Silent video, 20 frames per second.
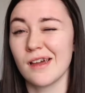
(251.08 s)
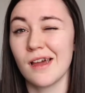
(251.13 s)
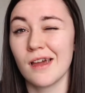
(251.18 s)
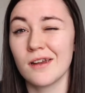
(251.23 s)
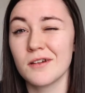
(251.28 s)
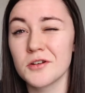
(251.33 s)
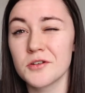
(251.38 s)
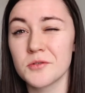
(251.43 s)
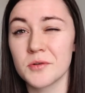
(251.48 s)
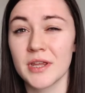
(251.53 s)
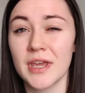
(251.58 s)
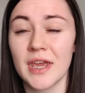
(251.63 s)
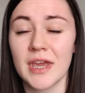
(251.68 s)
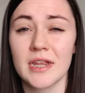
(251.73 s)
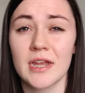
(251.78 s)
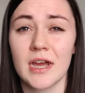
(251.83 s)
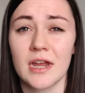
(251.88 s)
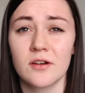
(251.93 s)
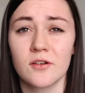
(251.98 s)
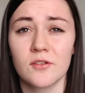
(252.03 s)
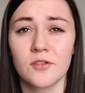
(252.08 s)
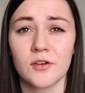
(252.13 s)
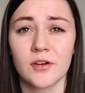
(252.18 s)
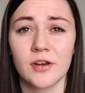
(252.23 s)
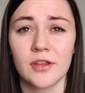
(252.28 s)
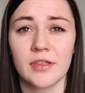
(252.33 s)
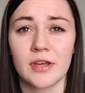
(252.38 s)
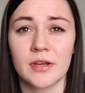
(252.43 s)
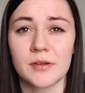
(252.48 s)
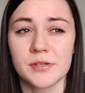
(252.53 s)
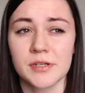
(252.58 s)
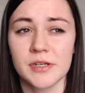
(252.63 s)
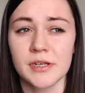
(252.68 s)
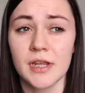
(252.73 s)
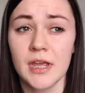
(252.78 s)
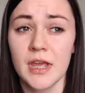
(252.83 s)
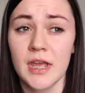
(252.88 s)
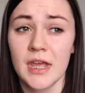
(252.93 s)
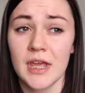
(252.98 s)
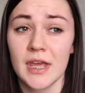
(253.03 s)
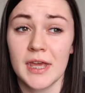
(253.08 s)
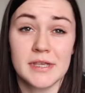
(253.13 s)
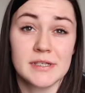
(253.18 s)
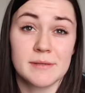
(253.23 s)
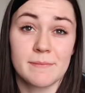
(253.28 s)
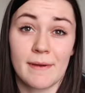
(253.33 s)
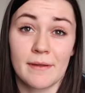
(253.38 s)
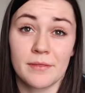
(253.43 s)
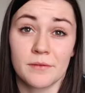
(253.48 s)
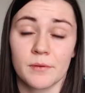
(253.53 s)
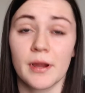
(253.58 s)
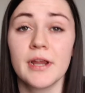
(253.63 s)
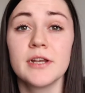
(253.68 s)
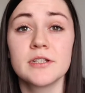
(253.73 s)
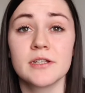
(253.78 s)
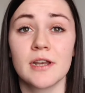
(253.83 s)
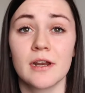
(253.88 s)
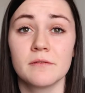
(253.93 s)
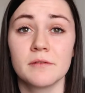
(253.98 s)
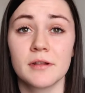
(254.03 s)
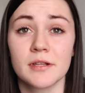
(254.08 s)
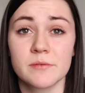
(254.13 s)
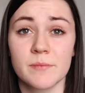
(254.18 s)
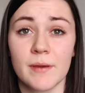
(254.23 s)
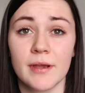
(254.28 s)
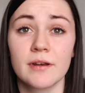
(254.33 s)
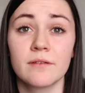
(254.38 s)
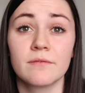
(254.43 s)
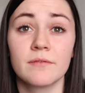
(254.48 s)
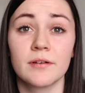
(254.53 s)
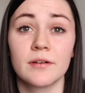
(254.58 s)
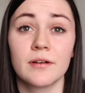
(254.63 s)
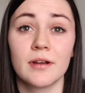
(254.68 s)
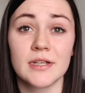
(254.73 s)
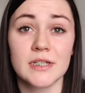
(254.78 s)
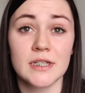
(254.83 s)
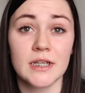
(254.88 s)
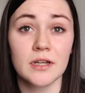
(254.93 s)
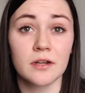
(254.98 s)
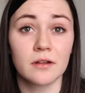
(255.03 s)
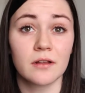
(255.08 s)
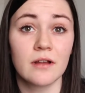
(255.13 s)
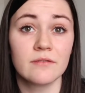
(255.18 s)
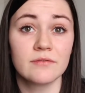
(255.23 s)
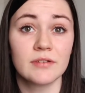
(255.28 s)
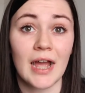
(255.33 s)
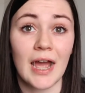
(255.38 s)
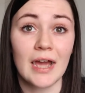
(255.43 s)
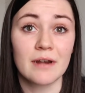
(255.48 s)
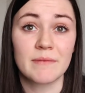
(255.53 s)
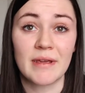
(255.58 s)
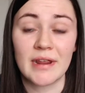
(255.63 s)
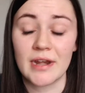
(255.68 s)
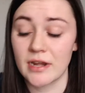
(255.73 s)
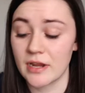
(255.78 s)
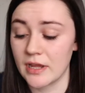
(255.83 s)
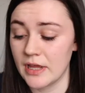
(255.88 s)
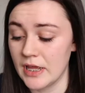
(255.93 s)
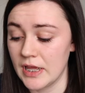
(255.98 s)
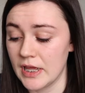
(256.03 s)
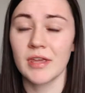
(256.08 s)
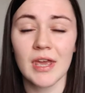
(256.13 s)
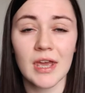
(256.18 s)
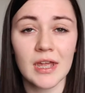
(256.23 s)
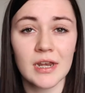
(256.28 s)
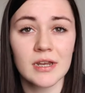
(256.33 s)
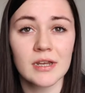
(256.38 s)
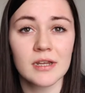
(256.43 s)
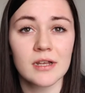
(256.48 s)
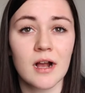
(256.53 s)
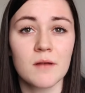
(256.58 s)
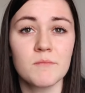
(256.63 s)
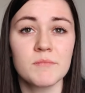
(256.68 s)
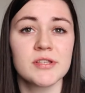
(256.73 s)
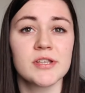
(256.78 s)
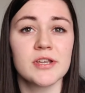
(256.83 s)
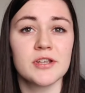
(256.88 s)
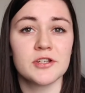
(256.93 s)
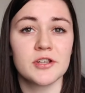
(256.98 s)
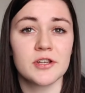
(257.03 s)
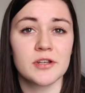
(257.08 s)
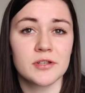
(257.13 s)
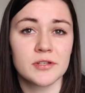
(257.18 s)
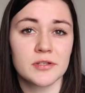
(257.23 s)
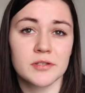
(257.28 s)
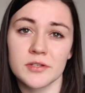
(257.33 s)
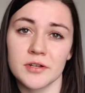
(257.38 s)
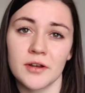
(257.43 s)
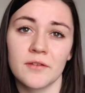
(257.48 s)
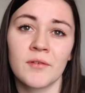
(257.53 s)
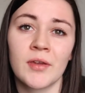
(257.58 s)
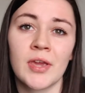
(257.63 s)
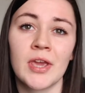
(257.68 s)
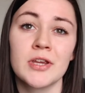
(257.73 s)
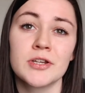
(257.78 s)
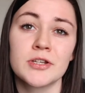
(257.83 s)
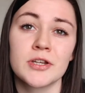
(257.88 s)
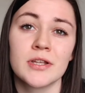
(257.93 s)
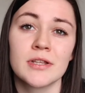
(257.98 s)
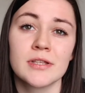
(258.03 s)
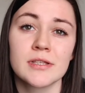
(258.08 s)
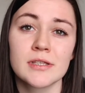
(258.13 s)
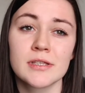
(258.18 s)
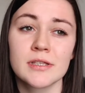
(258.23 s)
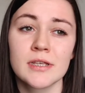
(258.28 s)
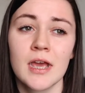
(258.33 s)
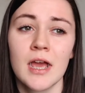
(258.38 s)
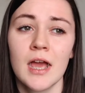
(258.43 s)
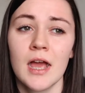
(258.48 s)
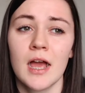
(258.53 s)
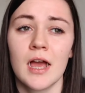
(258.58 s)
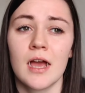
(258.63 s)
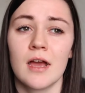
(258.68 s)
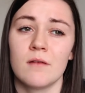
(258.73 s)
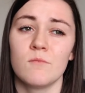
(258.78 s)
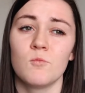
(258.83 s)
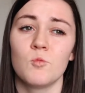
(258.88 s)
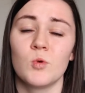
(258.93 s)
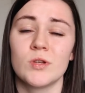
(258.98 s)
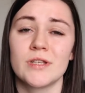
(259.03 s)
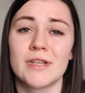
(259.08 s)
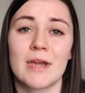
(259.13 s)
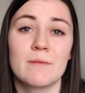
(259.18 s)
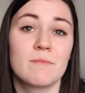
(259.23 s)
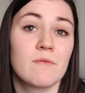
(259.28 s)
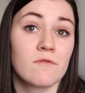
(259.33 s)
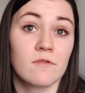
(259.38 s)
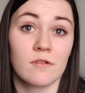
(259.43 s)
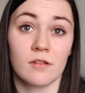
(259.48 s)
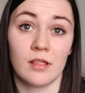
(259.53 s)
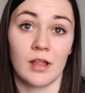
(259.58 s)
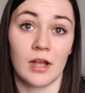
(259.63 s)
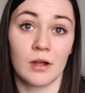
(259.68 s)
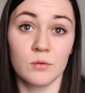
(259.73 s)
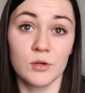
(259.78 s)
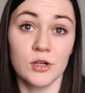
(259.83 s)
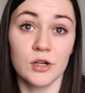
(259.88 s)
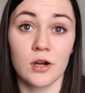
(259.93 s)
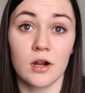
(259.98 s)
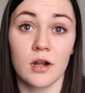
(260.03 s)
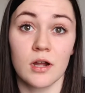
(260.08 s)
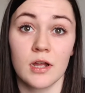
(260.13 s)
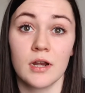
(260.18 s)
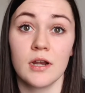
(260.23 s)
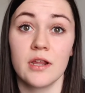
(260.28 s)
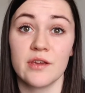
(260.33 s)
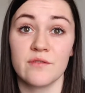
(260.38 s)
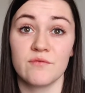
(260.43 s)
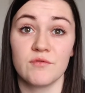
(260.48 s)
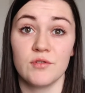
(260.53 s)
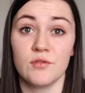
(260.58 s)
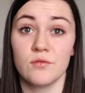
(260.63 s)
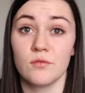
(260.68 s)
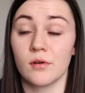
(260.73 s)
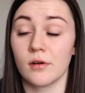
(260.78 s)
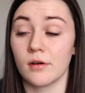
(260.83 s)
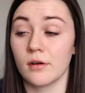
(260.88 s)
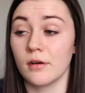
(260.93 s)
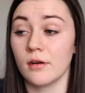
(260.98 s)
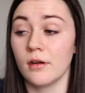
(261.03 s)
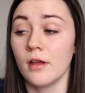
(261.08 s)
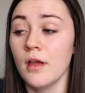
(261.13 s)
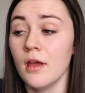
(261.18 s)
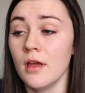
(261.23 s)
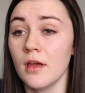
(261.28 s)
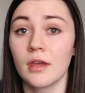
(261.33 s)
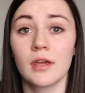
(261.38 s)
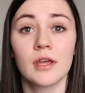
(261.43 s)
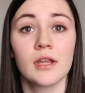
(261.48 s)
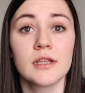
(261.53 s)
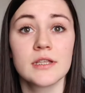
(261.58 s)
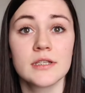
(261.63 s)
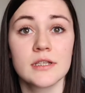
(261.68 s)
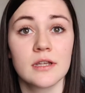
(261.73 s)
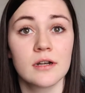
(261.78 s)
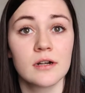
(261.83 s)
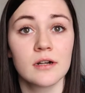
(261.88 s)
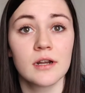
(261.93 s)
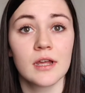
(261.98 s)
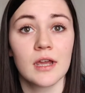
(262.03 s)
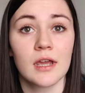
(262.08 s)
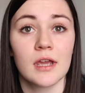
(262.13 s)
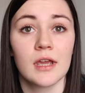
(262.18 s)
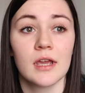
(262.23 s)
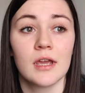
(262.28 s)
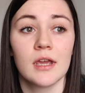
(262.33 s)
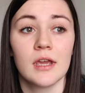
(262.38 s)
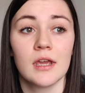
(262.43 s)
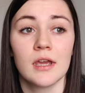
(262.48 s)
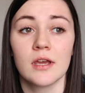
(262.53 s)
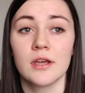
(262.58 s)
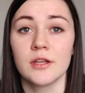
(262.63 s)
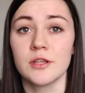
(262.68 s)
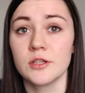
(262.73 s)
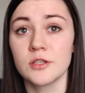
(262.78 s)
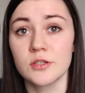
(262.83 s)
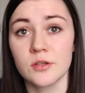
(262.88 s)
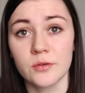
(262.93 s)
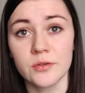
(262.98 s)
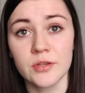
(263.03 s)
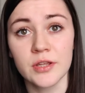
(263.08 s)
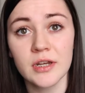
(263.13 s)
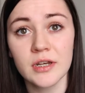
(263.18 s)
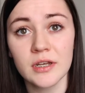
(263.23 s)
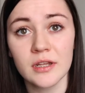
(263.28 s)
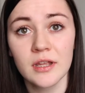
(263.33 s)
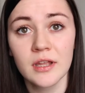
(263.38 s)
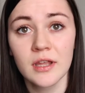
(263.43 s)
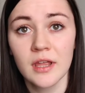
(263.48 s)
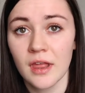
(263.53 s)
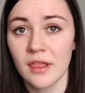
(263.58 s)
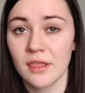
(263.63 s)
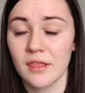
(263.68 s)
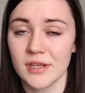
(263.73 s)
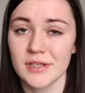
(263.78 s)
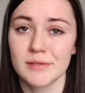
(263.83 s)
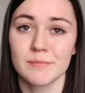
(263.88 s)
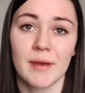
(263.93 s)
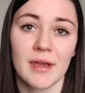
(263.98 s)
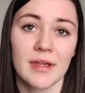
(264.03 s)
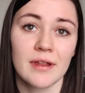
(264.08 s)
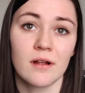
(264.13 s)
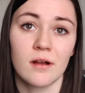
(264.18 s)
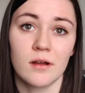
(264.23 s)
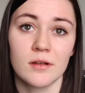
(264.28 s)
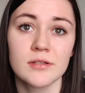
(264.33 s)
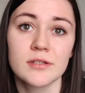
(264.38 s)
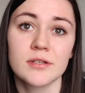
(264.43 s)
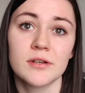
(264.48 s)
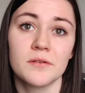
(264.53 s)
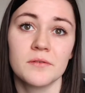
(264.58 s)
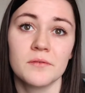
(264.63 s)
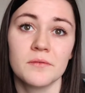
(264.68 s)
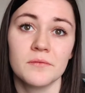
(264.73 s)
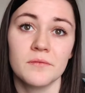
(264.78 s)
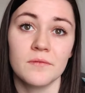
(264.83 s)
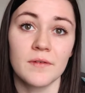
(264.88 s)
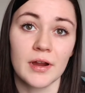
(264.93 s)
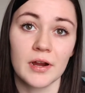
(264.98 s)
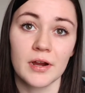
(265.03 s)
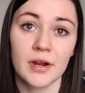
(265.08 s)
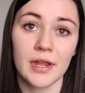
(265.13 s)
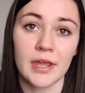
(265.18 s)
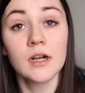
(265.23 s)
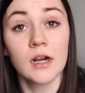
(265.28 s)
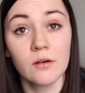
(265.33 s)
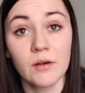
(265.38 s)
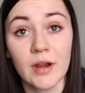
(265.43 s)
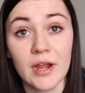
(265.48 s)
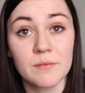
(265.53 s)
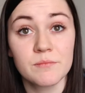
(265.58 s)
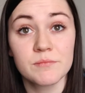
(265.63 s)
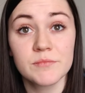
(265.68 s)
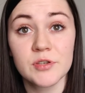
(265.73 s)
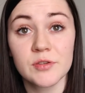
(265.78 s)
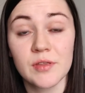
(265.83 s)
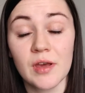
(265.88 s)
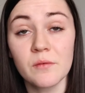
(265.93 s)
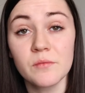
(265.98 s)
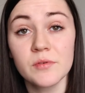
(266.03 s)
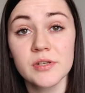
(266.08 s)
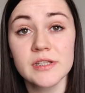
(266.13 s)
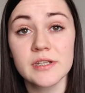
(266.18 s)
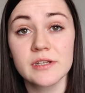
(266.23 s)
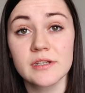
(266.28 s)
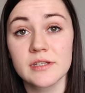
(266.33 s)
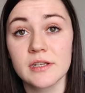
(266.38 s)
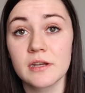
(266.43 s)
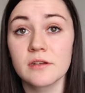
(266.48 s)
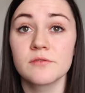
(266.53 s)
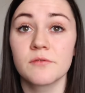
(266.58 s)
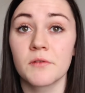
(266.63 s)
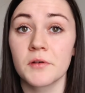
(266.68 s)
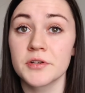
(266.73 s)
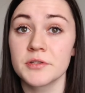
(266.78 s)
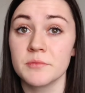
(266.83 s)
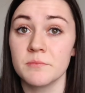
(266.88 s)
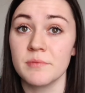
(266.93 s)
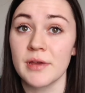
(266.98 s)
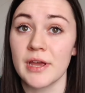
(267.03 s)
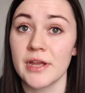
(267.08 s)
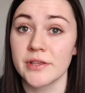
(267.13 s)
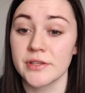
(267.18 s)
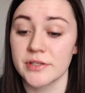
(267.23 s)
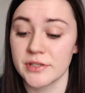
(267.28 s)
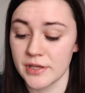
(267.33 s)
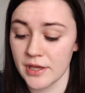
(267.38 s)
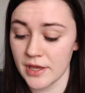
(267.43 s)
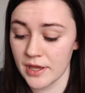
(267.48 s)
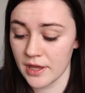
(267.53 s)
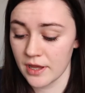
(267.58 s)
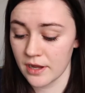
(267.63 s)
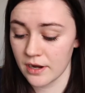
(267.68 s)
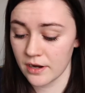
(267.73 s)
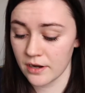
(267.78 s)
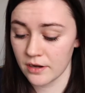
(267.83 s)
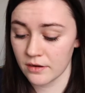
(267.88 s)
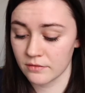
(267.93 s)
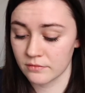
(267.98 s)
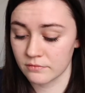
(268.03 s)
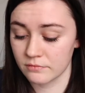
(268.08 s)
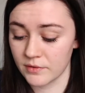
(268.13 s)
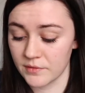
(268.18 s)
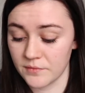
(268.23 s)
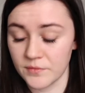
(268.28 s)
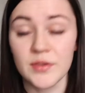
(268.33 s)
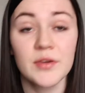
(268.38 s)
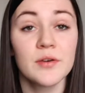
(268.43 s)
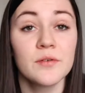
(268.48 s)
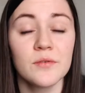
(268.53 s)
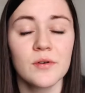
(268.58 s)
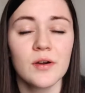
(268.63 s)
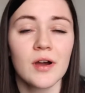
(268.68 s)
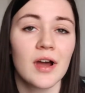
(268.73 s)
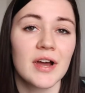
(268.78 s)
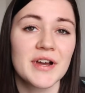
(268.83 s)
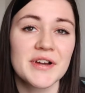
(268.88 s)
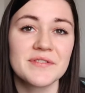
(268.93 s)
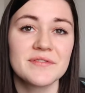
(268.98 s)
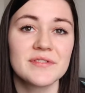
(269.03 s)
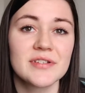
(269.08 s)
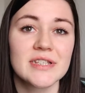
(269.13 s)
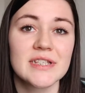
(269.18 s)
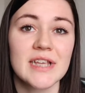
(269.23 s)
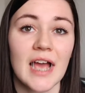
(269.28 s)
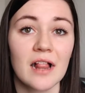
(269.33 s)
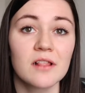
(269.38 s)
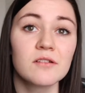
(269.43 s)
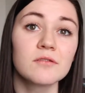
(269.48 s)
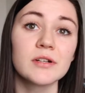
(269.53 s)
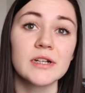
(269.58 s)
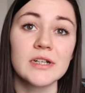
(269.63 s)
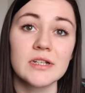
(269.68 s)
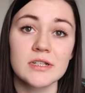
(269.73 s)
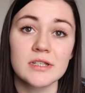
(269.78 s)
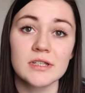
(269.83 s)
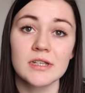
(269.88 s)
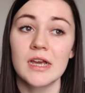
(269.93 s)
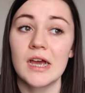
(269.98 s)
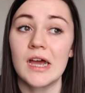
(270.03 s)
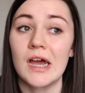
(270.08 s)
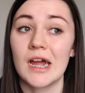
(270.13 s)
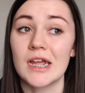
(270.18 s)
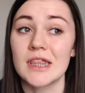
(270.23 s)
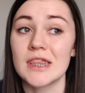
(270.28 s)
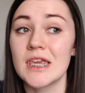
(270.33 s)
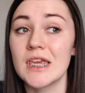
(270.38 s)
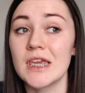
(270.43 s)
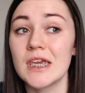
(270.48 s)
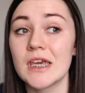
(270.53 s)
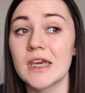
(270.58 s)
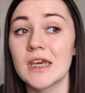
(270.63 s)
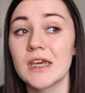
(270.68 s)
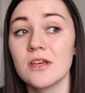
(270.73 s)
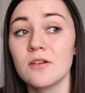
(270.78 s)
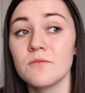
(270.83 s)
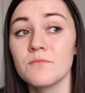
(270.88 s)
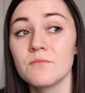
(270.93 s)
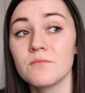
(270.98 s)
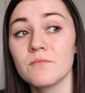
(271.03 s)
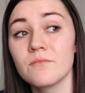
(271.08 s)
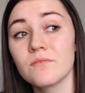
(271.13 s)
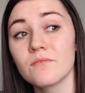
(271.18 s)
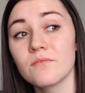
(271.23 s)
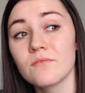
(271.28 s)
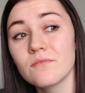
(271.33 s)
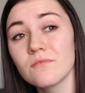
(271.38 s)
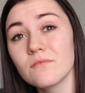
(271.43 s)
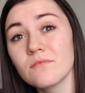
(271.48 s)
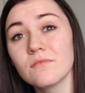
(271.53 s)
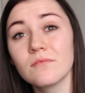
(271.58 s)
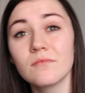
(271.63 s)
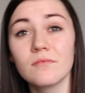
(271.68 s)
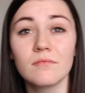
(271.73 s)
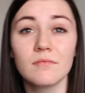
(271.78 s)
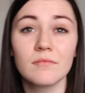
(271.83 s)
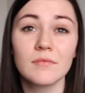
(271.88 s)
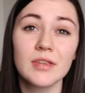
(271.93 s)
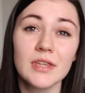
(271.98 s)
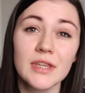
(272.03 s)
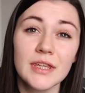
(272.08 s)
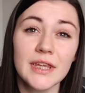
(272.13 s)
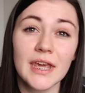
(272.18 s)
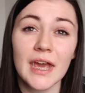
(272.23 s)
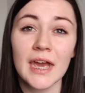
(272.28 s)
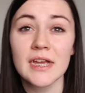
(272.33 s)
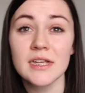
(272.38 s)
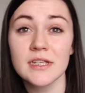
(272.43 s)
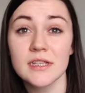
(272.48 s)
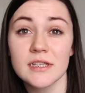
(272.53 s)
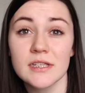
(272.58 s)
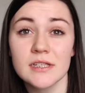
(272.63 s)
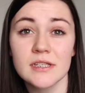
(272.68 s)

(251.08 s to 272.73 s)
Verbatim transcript: 128, 130,000 is about the range that I would expect for a senior level admin. Again, compensation, certifications, um, what type of cloud you're on. If you are considered a consultant, this might also vary. All right, so that was Salesforce Ben's review of salaries. I think yes